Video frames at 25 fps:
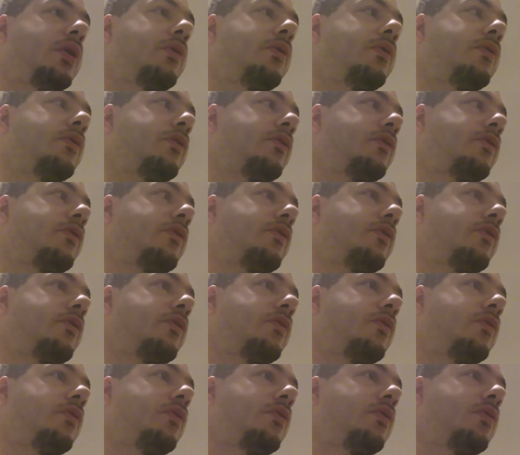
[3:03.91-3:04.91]
was
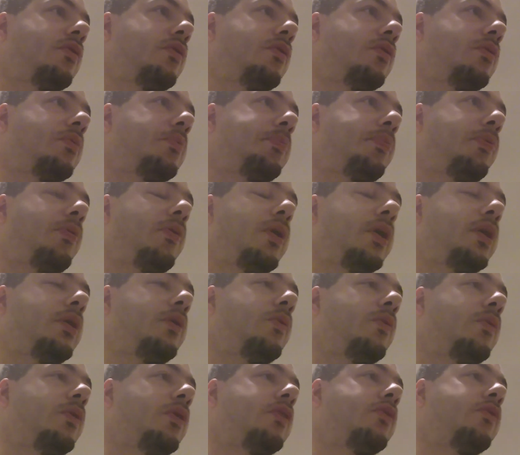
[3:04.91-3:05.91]

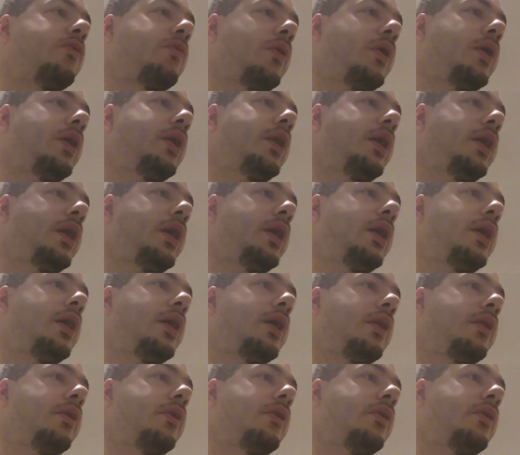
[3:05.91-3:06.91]
pointing with his right hand,